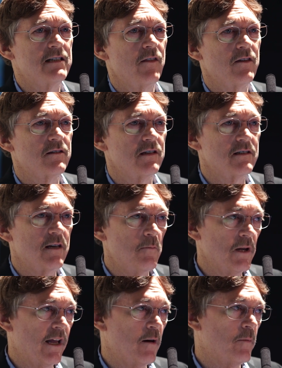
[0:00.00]
synthesis
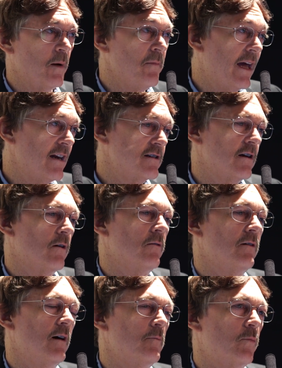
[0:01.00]
stimulated by beta
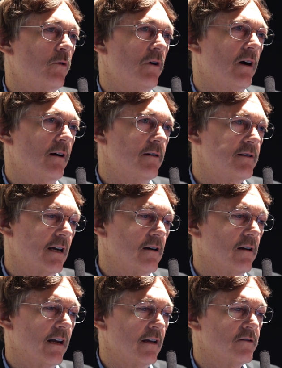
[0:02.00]
cell
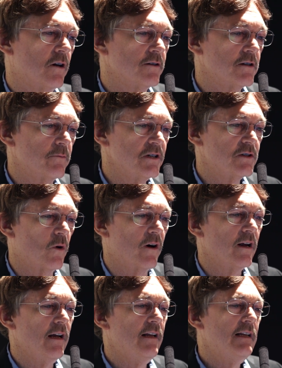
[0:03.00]
signaling is also
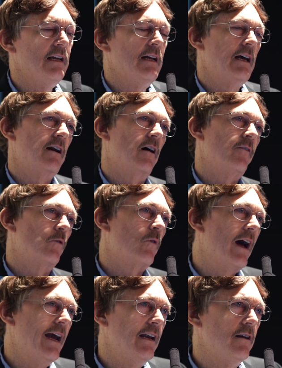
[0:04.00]
restored. And on the
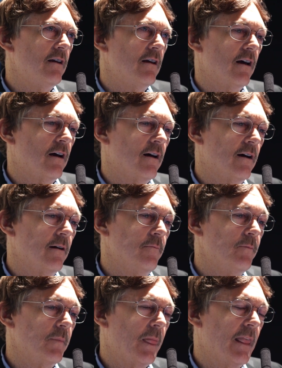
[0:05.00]
right
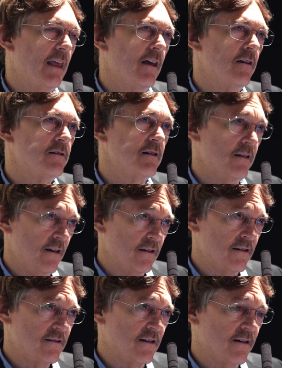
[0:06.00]
is
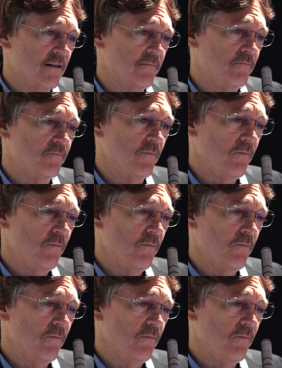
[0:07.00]
a